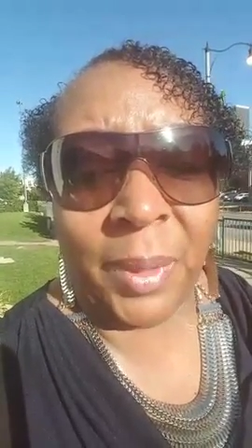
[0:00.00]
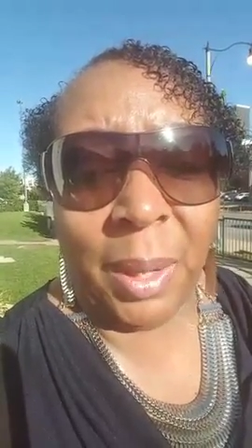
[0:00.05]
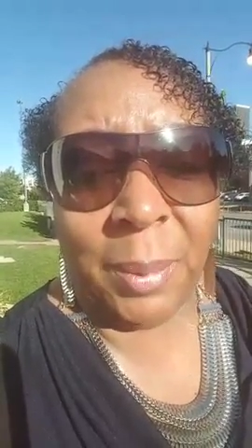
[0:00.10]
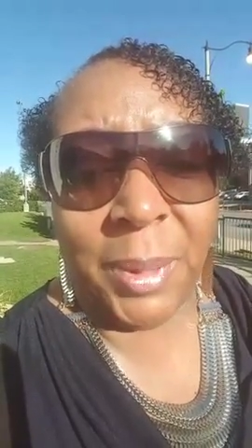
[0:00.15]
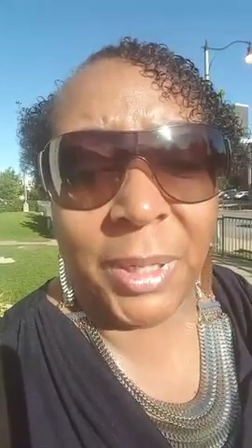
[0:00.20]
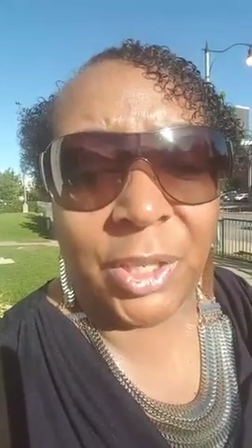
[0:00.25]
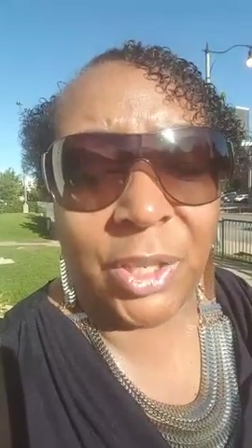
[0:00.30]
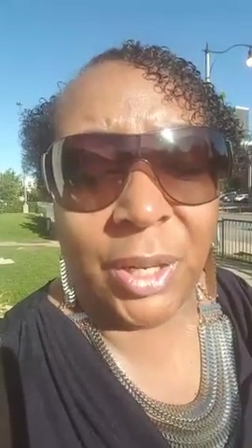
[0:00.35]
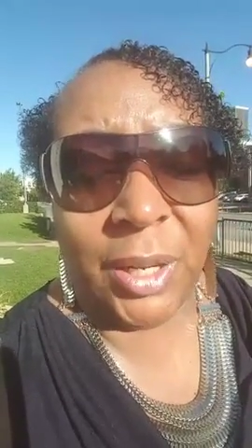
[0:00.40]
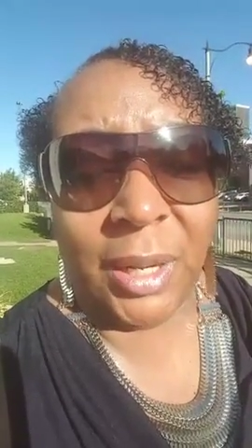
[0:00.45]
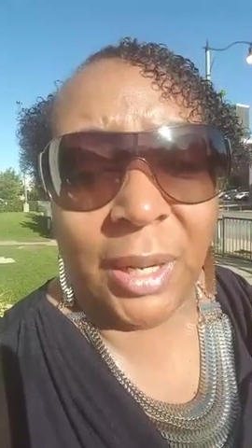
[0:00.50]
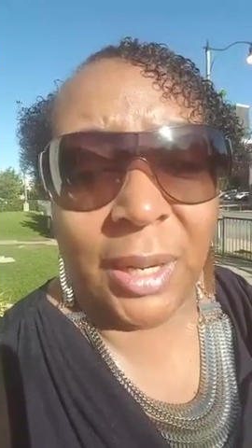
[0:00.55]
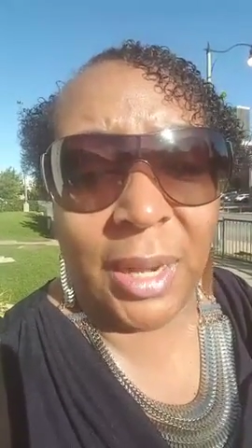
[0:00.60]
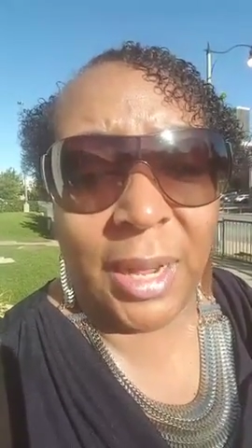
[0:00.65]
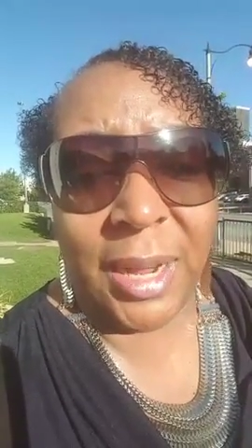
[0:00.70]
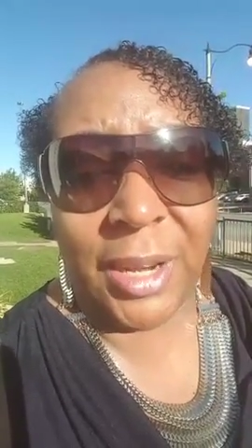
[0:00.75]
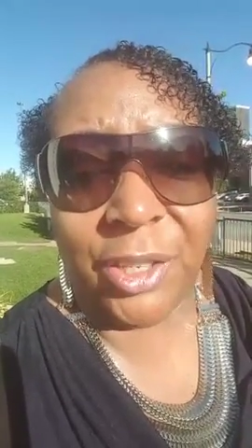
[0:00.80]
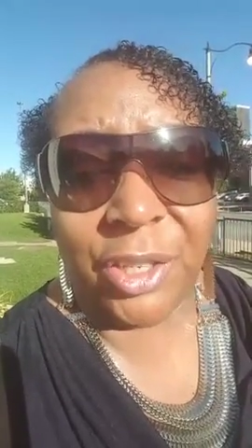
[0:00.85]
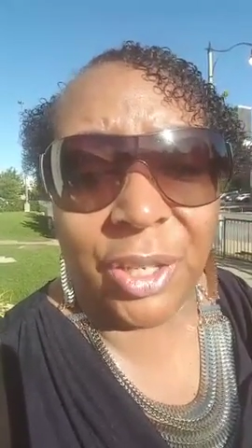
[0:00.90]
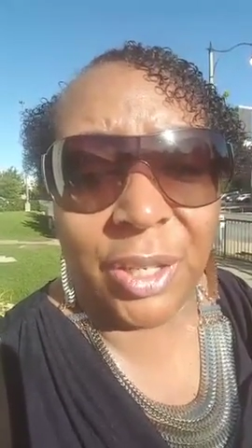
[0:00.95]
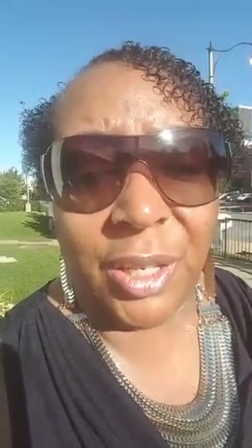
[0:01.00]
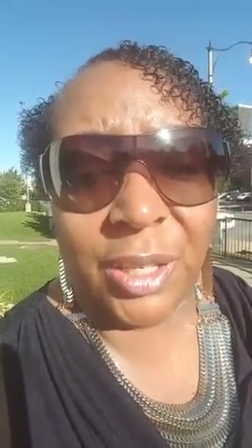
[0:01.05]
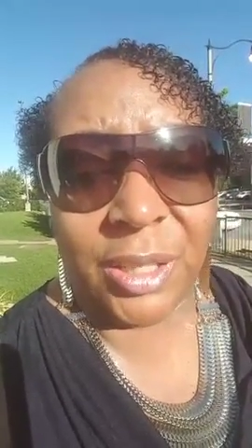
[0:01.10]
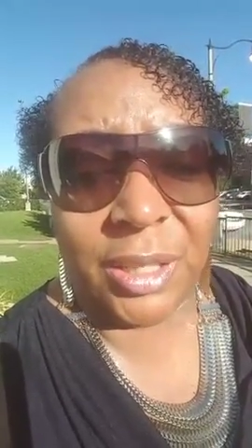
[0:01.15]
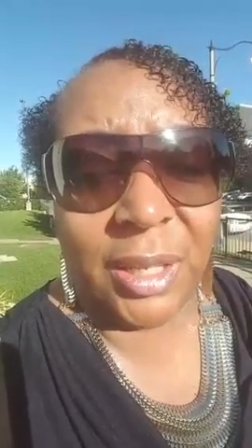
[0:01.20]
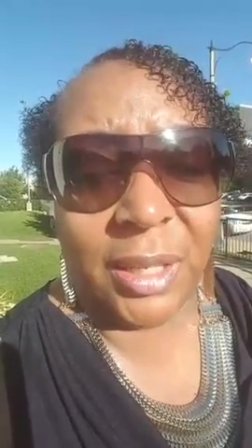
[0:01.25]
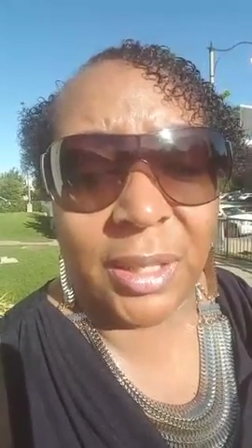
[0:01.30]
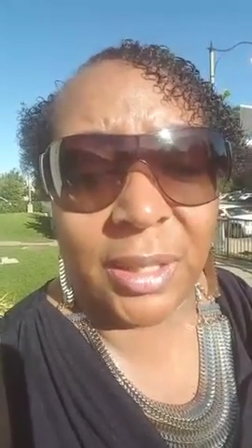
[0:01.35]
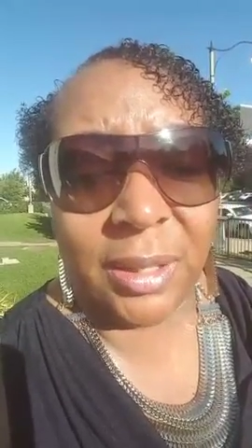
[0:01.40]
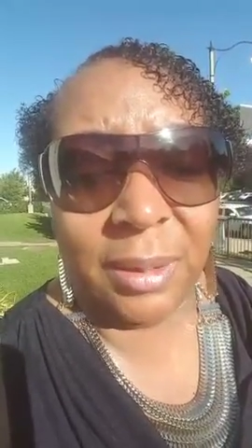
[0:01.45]
I mean, she didn't eat, she
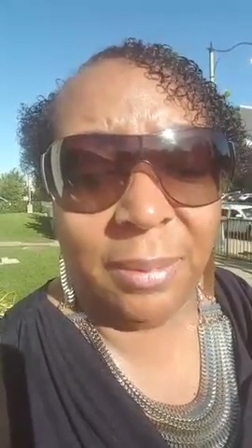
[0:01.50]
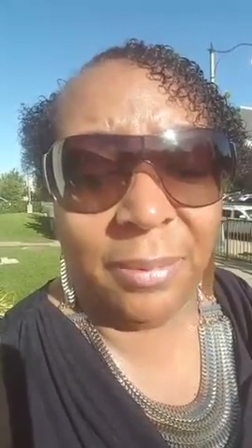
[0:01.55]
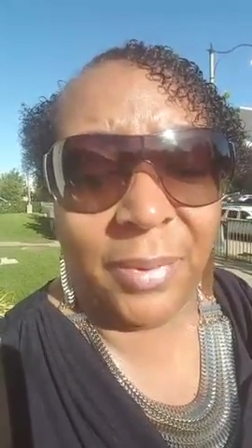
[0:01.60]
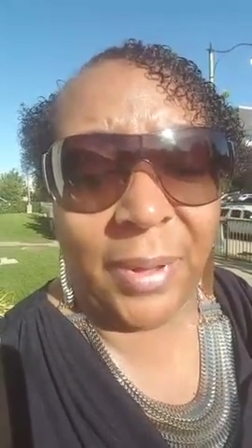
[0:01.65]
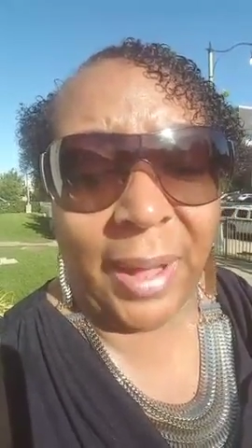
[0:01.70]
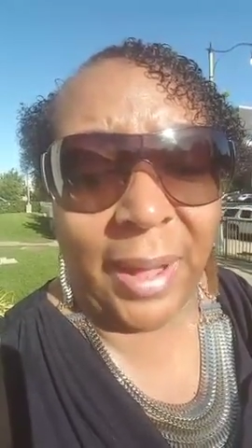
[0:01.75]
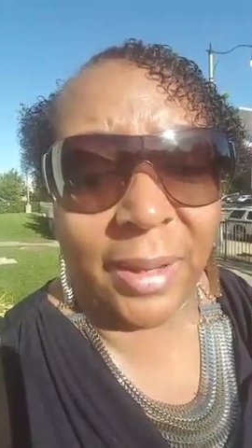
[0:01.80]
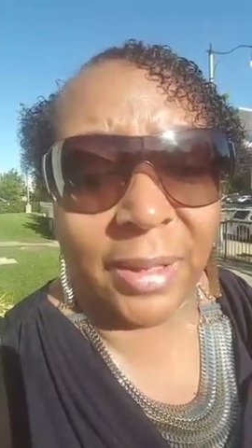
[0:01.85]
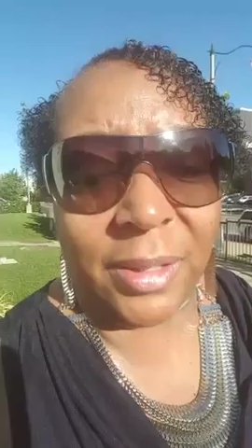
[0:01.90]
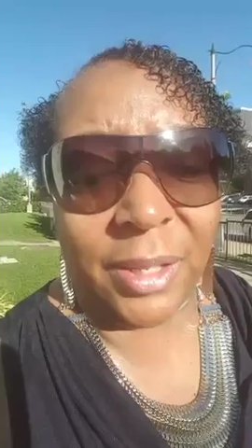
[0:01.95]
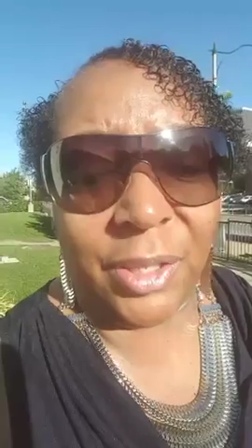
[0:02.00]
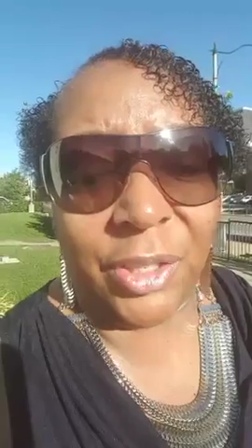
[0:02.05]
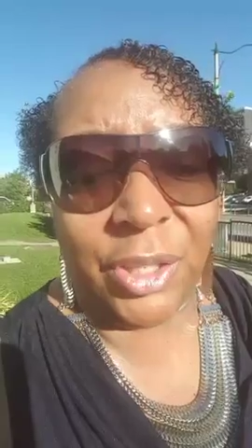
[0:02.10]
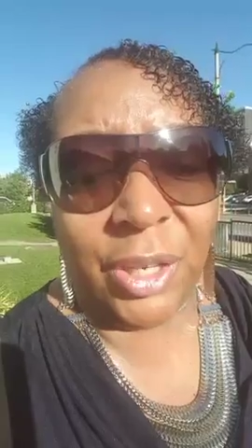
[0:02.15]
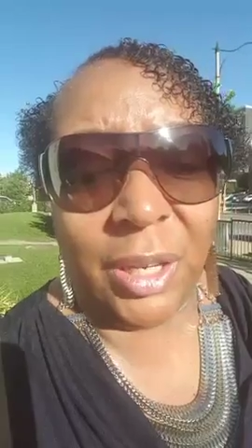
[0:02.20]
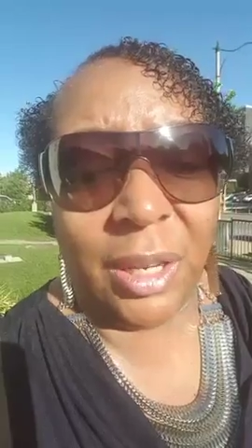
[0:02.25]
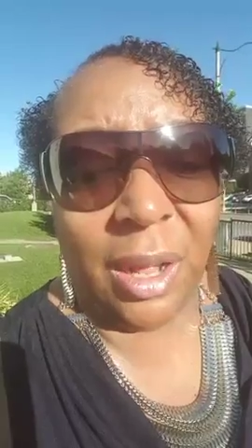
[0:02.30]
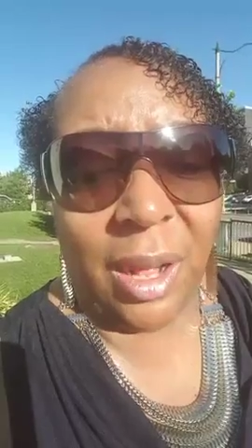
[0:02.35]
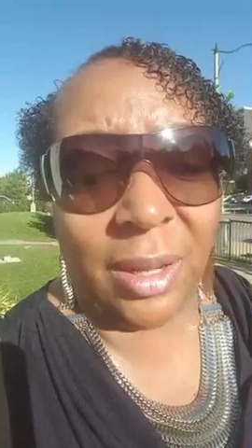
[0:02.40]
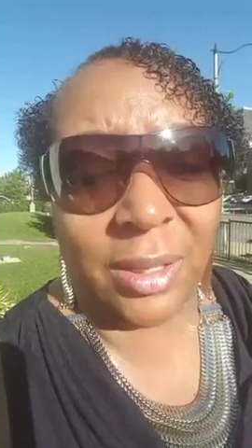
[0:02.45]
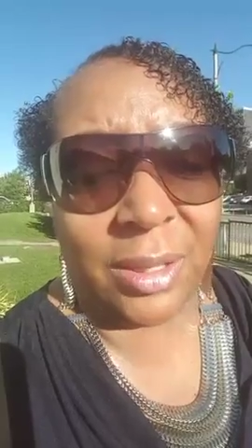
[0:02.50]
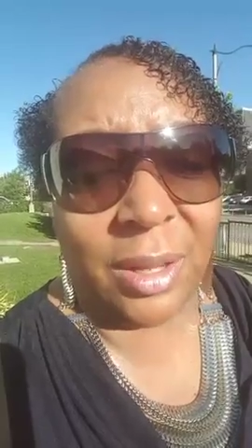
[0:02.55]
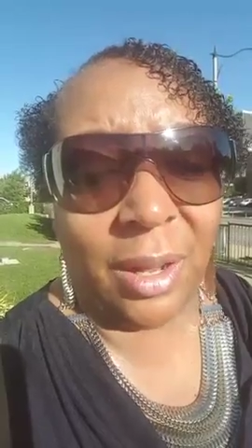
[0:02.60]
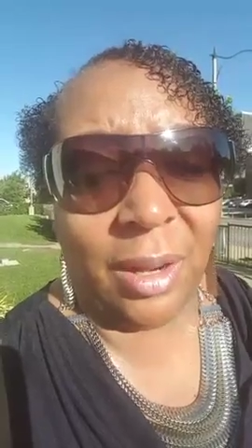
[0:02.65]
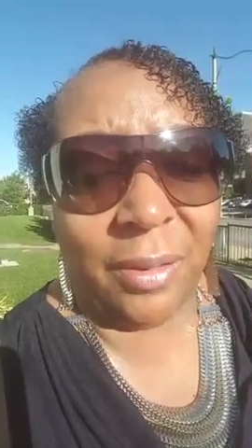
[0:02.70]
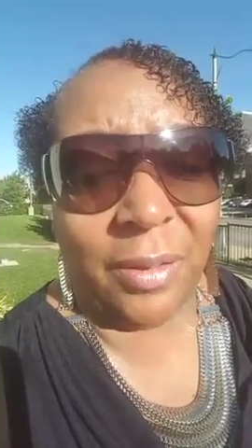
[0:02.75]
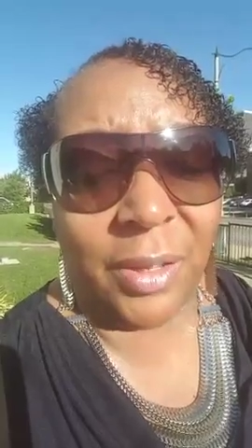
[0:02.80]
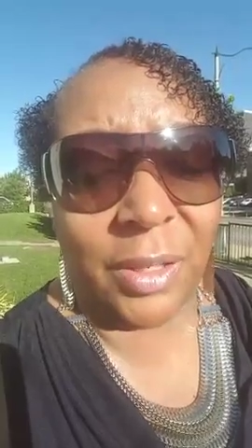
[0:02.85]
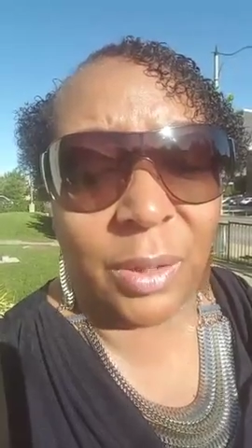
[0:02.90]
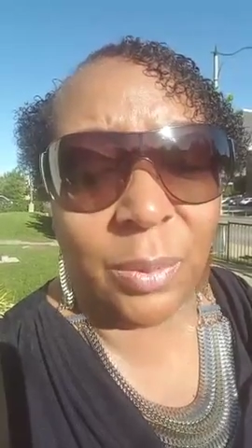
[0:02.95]
just did Slim Fast, and she lost
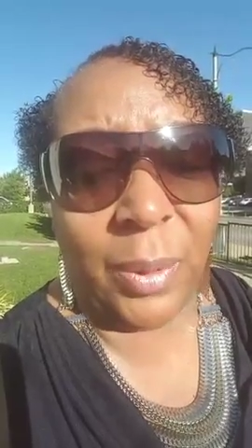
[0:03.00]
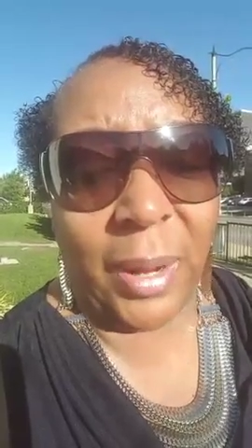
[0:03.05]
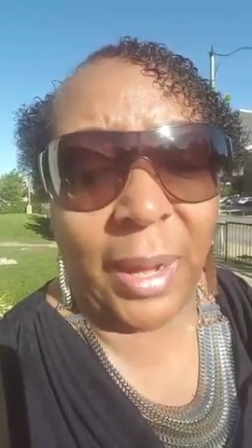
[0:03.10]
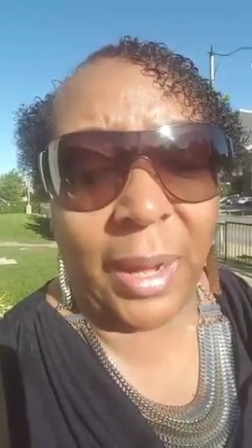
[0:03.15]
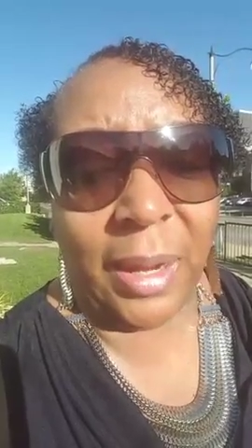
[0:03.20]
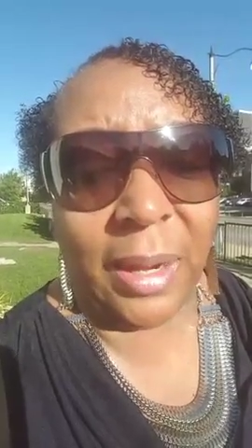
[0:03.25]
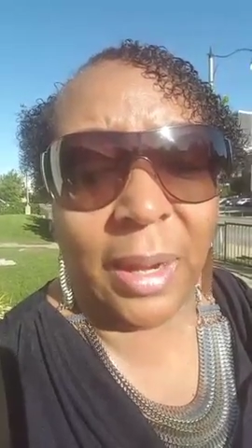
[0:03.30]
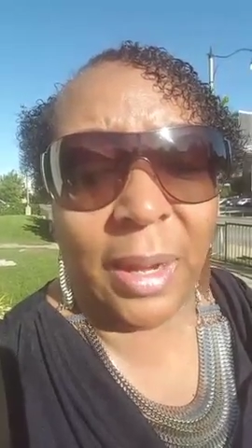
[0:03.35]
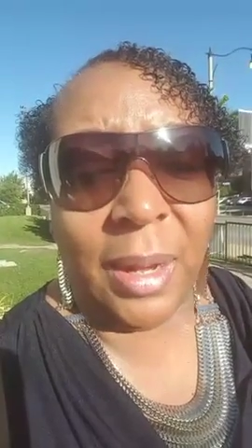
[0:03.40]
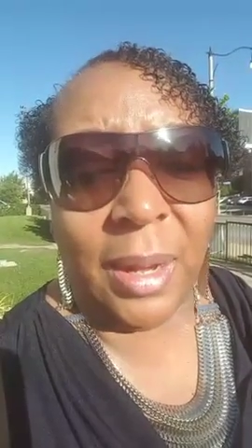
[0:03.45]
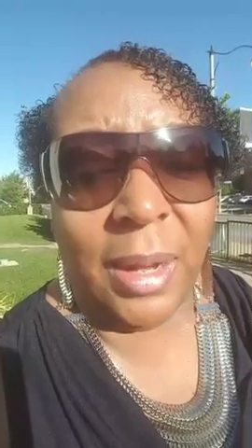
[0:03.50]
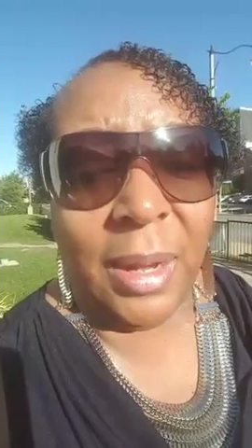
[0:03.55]
all of this weight.